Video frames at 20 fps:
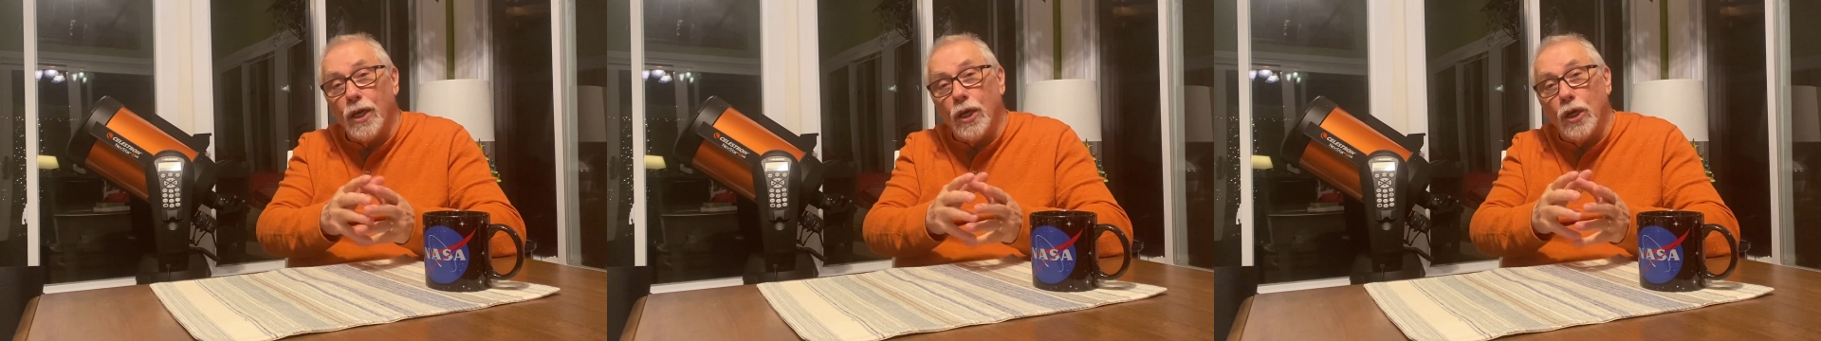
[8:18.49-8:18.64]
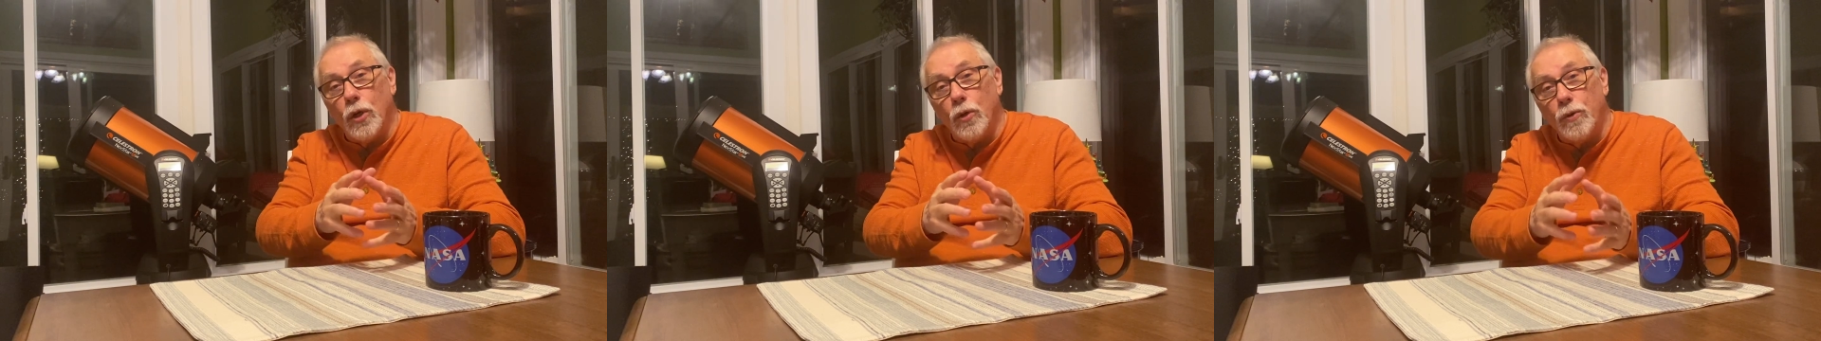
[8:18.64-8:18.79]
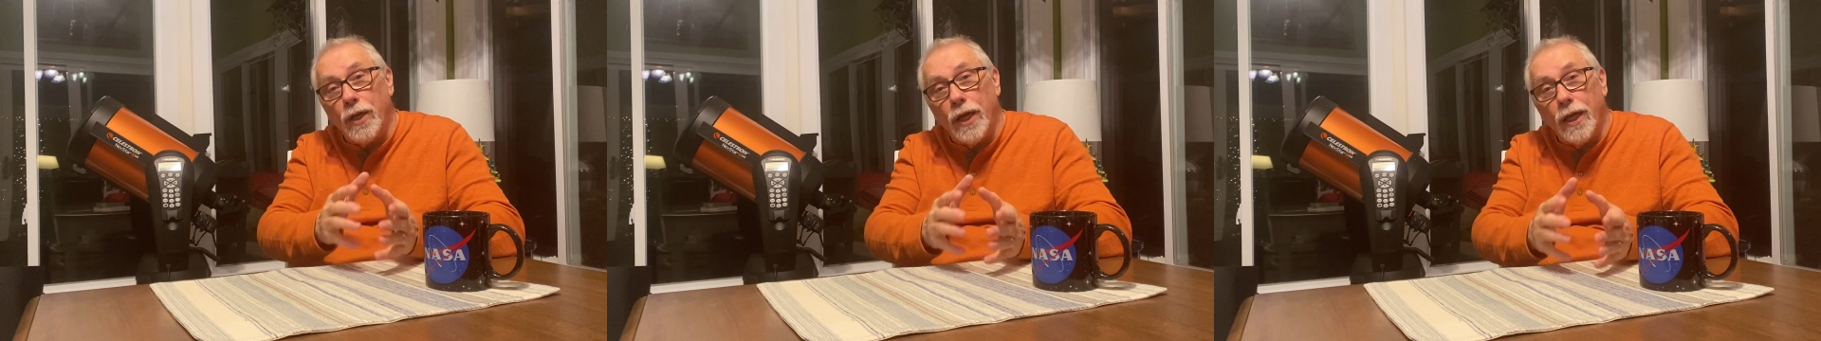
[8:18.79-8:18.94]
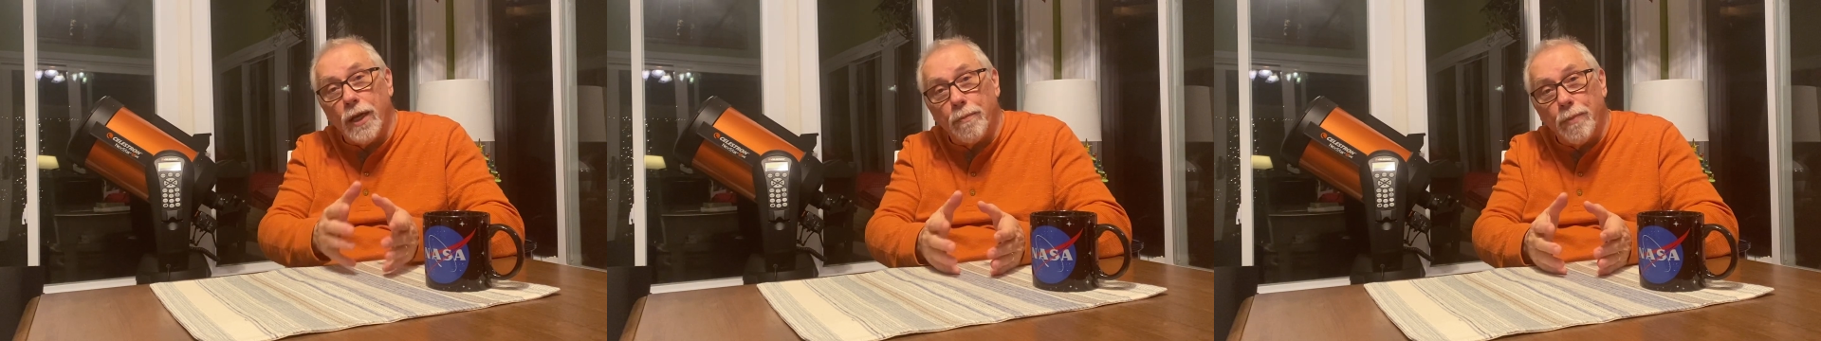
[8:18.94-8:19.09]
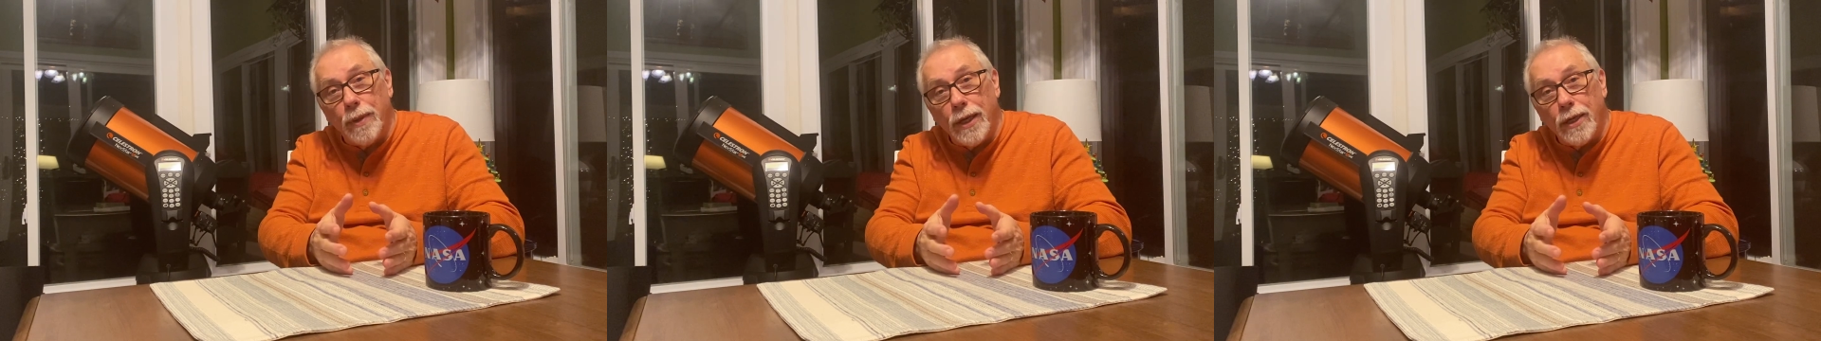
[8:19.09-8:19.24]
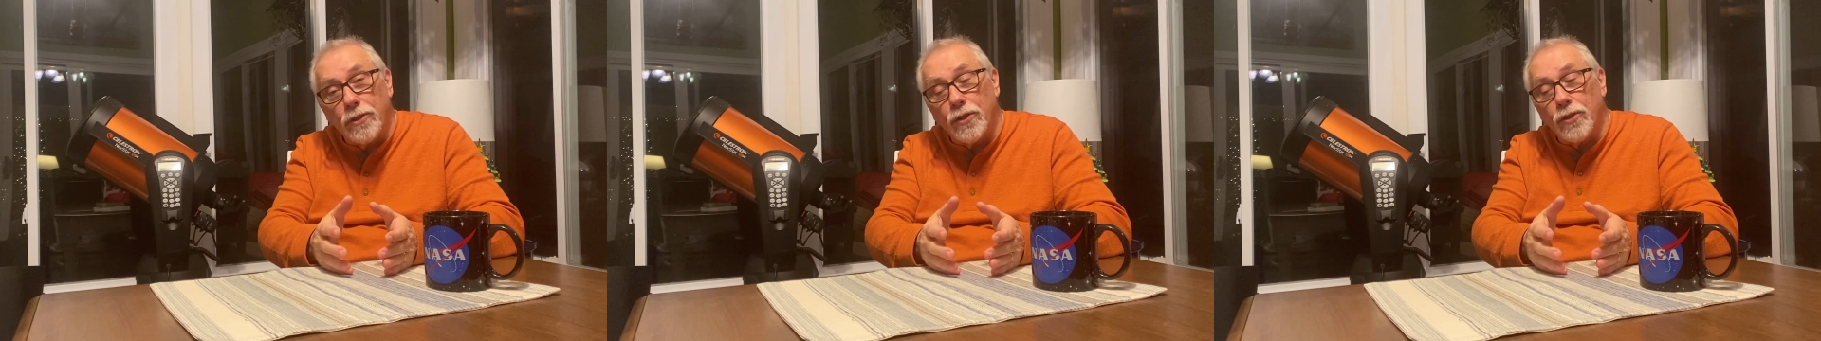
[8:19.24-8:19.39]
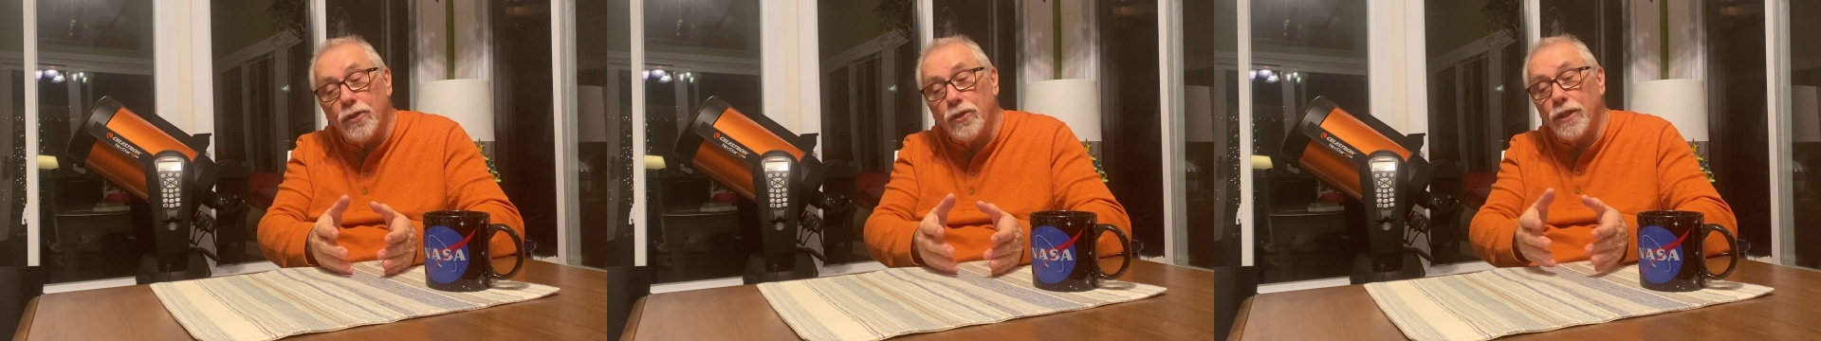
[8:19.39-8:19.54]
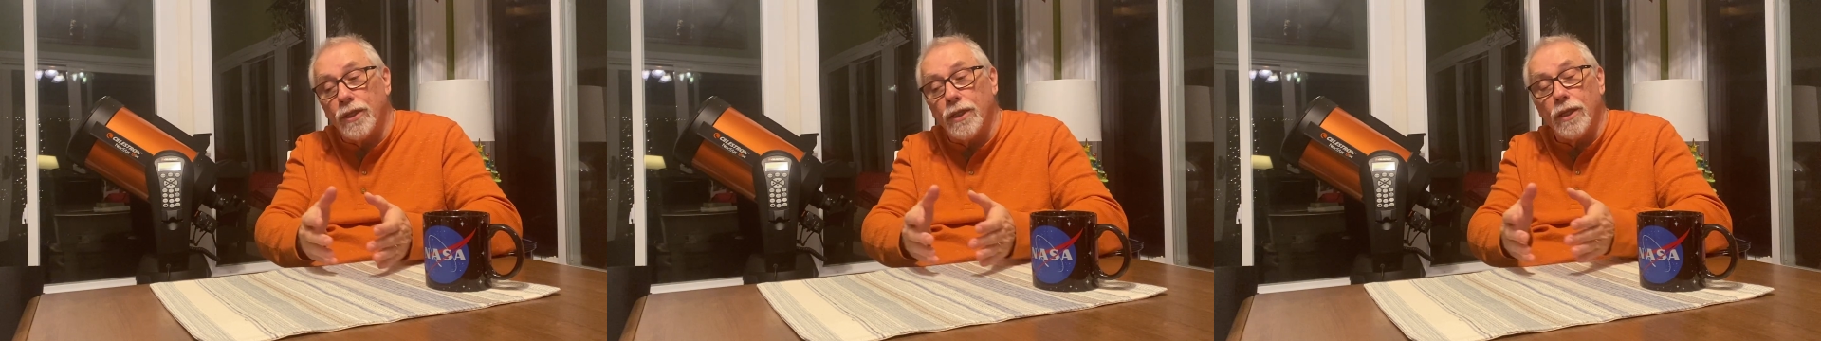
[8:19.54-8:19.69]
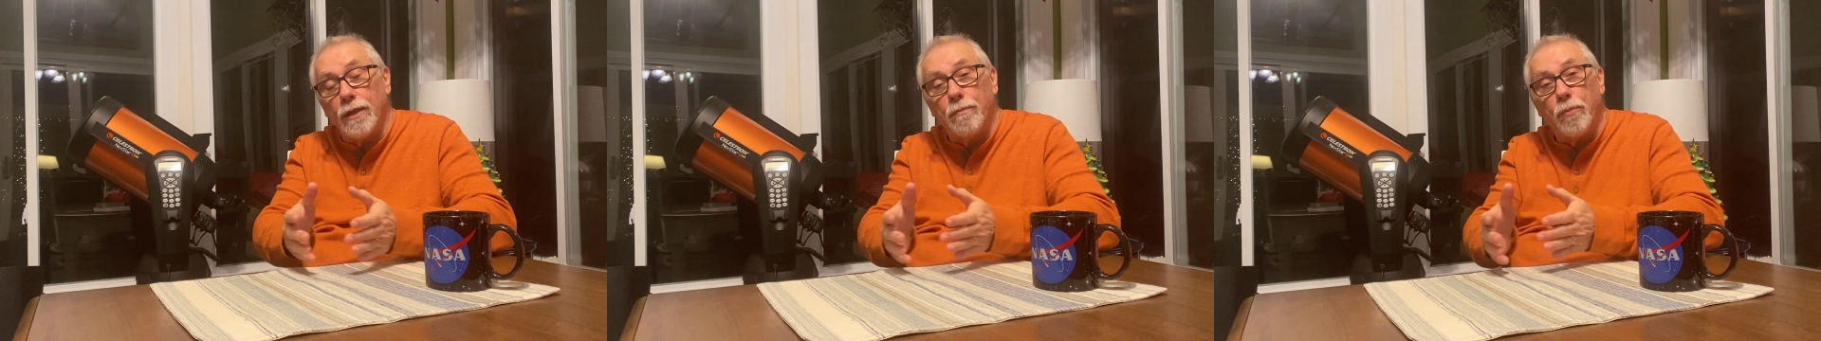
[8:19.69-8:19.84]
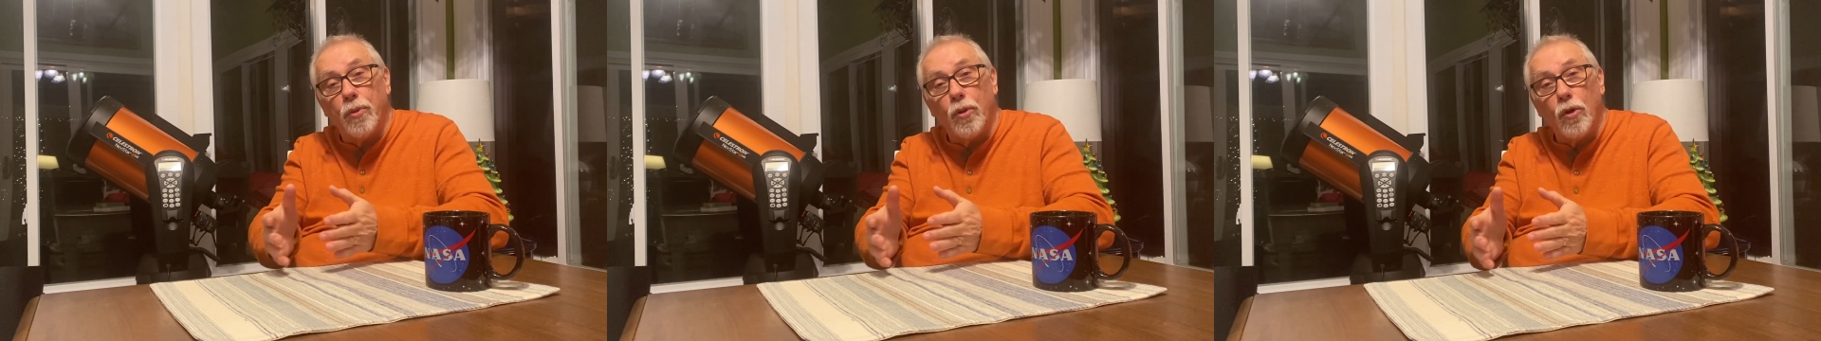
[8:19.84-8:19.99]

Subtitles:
who take pictures and then